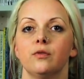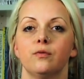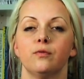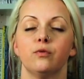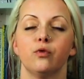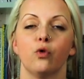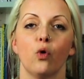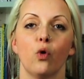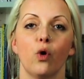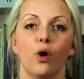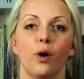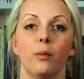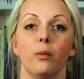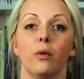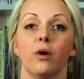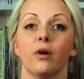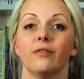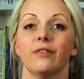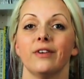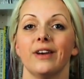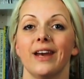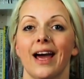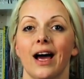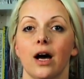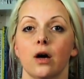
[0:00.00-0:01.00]
form of
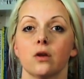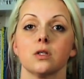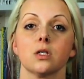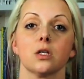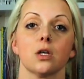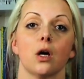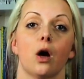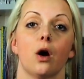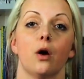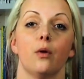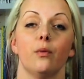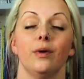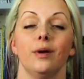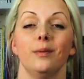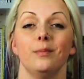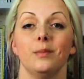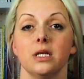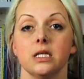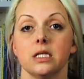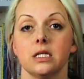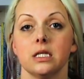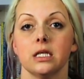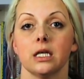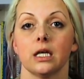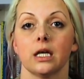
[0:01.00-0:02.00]
nouns are we
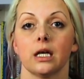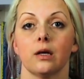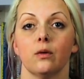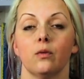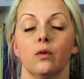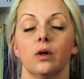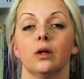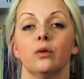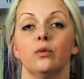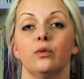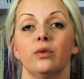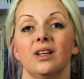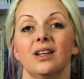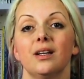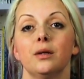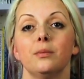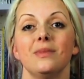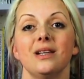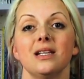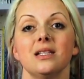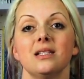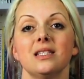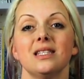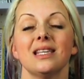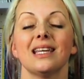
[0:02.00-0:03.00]
missing? Well, we are
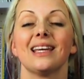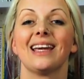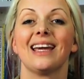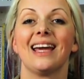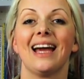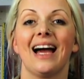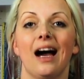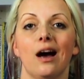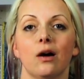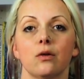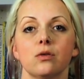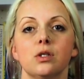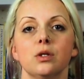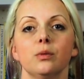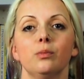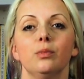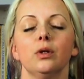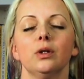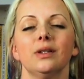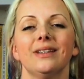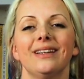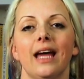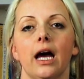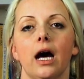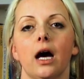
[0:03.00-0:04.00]
missing
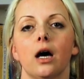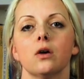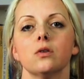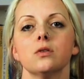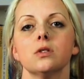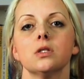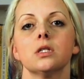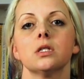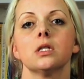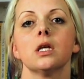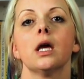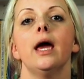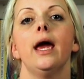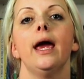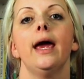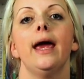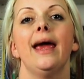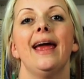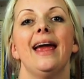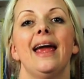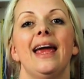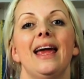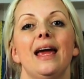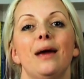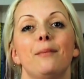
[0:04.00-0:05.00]
countable nouns,
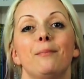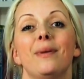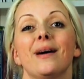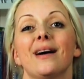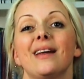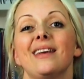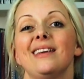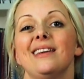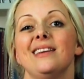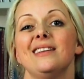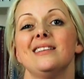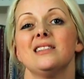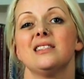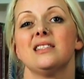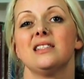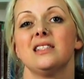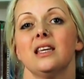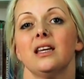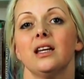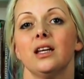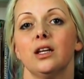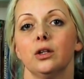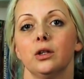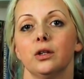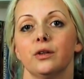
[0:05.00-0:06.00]
but in
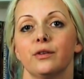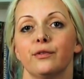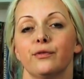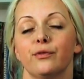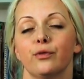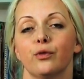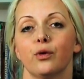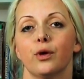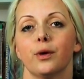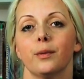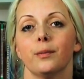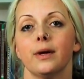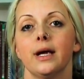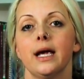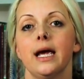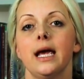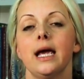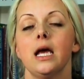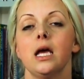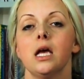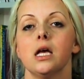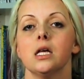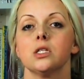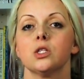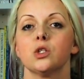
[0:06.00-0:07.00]
singular form.
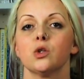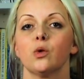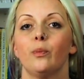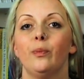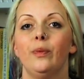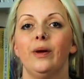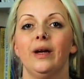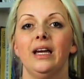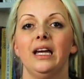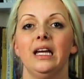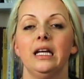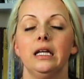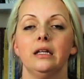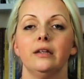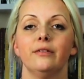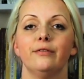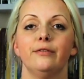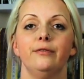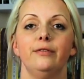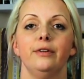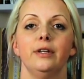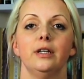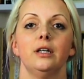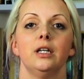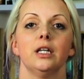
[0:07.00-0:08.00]
So pay
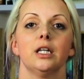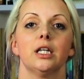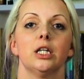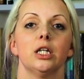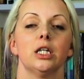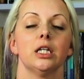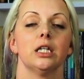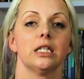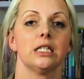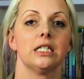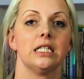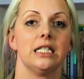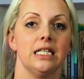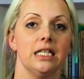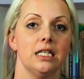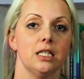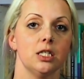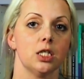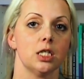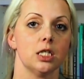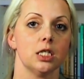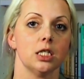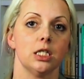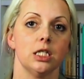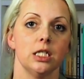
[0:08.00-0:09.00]
very good
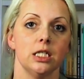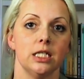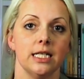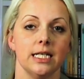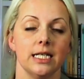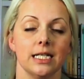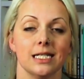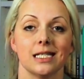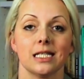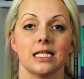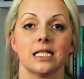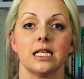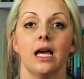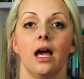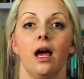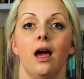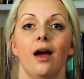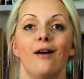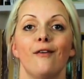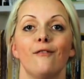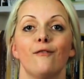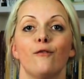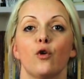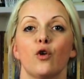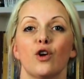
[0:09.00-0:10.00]
attention to this.
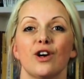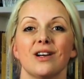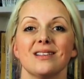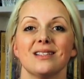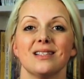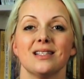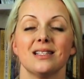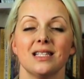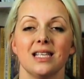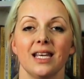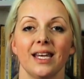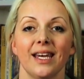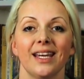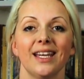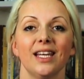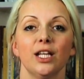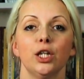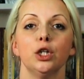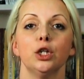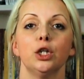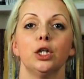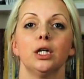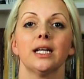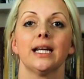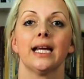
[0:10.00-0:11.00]
For
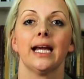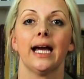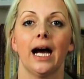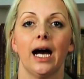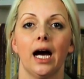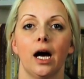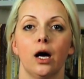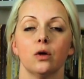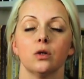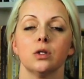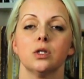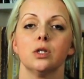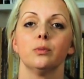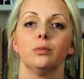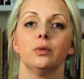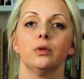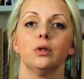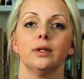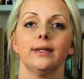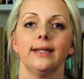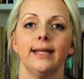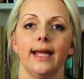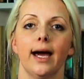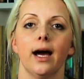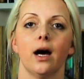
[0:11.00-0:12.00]
singular countable
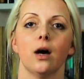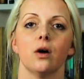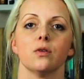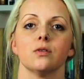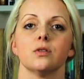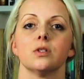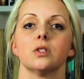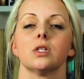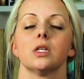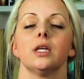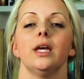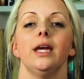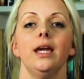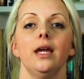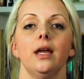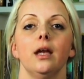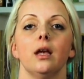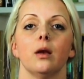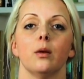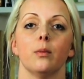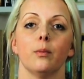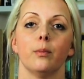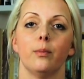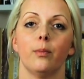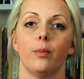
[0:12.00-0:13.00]
nouns
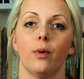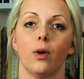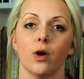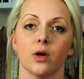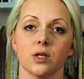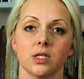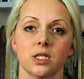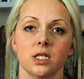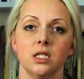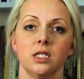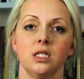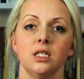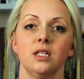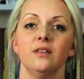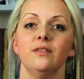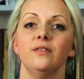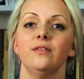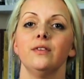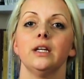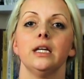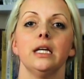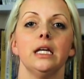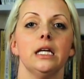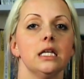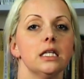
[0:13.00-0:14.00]
in positive,
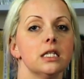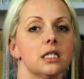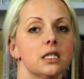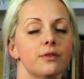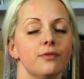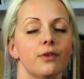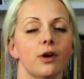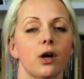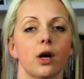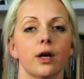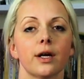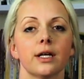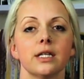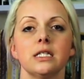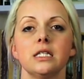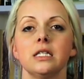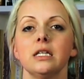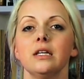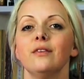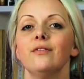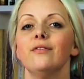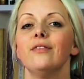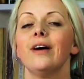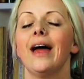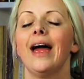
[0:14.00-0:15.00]

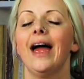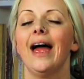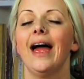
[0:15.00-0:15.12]
interrogative,